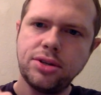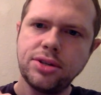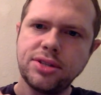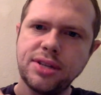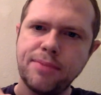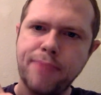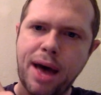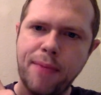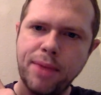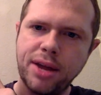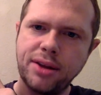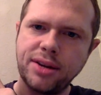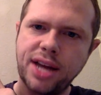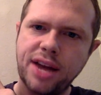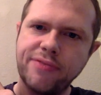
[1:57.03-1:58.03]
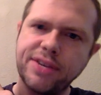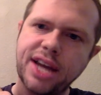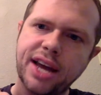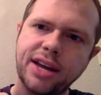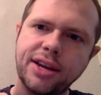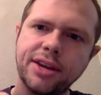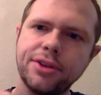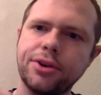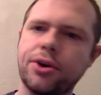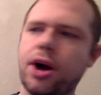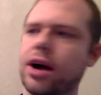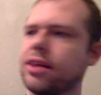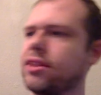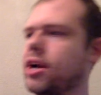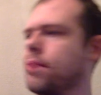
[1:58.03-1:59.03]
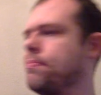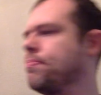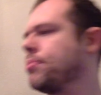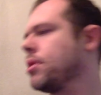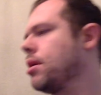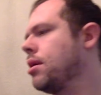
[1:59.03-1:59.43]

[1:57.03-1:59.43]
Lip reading: You can see Batman kind of attacking Killer Croc there.